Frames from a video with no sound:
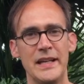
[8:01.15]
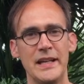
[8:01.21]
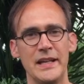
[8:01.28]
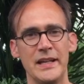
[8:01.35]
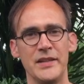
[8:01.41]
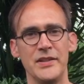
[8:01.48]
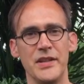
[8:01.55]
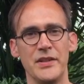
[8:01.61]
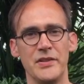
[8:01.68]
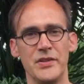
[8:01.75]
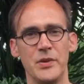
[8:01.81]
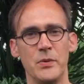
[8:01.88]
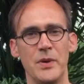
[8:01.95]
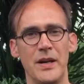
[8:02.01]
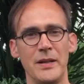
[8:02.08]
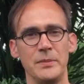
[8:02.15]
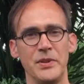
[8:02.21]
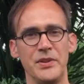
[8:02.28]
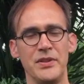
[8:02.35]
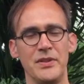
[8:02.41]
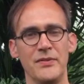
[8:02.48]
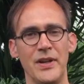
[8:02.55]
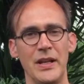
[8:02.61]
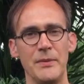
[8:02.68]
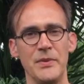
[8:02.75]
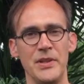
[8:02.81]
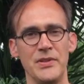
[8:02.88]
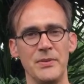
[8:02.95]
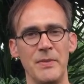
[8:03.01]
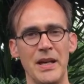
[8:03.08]
And so we're able to develop
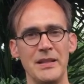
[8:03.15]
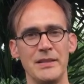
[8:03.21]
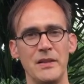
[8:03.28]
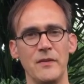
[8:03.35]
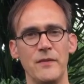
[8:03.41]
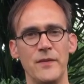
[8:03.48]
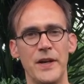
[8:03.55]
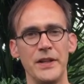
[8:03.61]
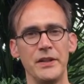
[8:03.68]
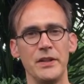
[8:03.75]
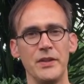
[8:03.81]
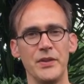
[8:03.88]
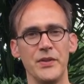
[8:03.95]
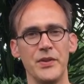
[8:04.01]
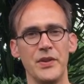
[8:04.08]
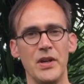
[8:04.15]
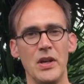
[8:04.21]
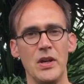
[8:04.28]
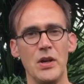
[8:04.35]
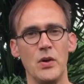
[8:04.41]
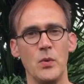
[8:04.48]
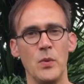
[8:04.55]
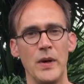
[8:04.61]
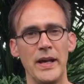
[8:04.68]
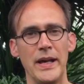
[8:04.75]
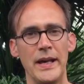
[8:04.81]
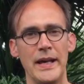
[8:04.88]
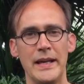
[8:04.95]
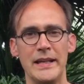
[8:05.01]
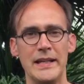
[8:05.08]
these amazing funnels
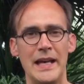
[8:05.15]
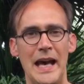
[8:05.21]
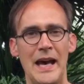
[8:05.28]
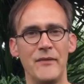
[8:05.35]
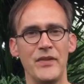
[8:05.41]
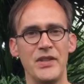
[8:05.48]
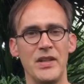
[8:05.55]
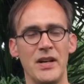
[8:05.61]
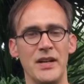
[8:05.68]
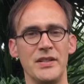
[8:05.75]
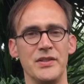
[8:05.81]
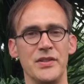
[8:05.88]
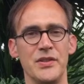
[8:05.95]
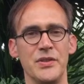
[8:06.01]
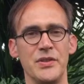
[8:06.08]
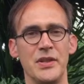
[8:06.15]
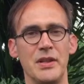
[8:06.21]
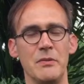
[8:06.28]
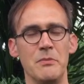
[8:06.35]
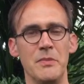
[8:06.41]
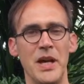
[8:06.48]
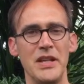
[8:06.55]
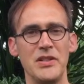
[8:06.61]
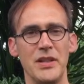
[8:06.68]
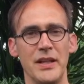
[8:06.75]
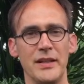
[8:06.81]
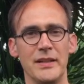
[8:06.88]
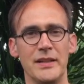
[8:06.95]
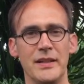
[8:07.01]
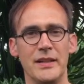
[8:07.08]
where advertisers can
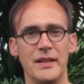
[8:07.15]
measure